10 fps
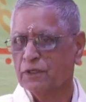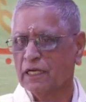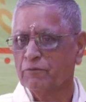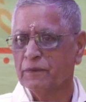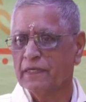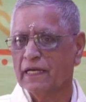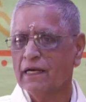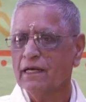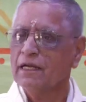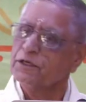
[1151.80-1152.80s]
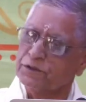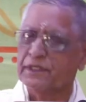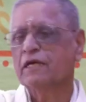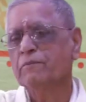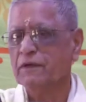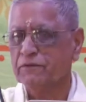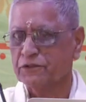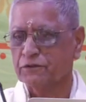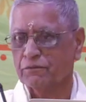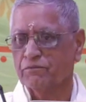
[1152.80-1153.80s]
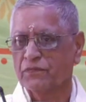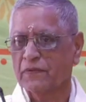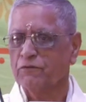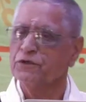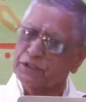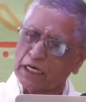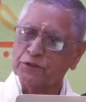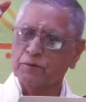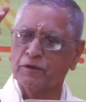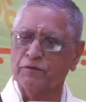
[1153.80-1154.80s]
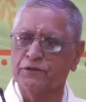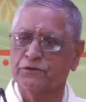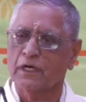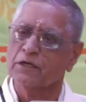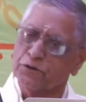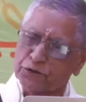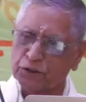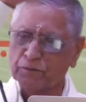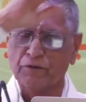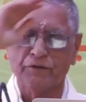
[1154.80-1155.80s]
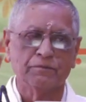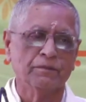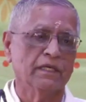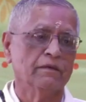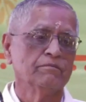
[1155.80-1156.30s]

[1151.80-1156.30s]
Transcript: leave me here, you take me with you. Which I should be with you, or you should be with me.